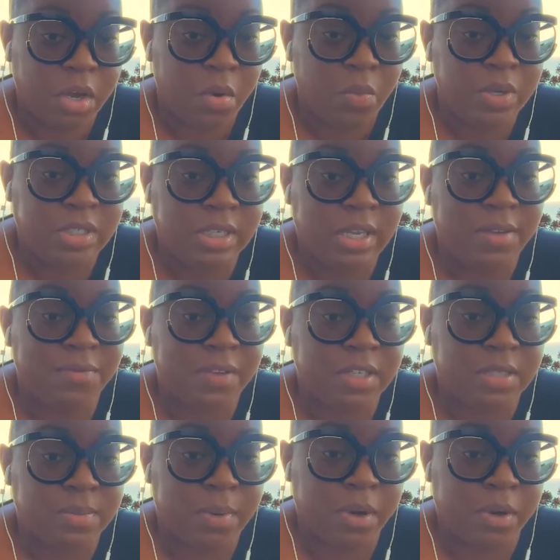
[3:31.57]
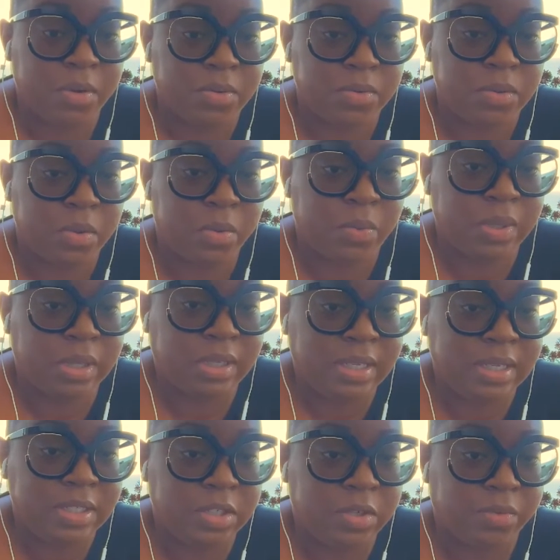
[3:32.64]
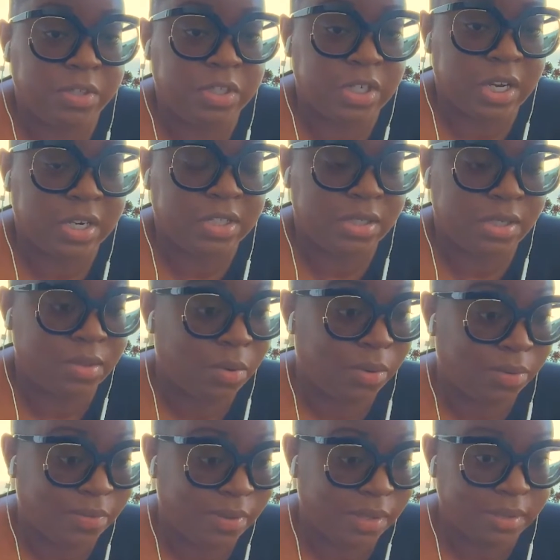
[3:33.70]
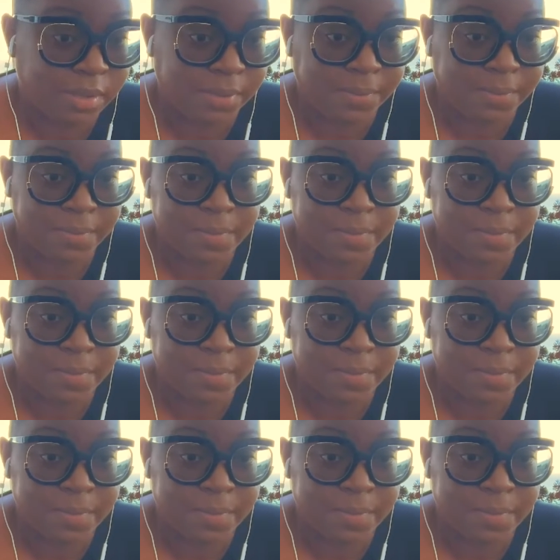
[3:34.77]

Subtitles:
which, if exposed, would lead to rejection or failure.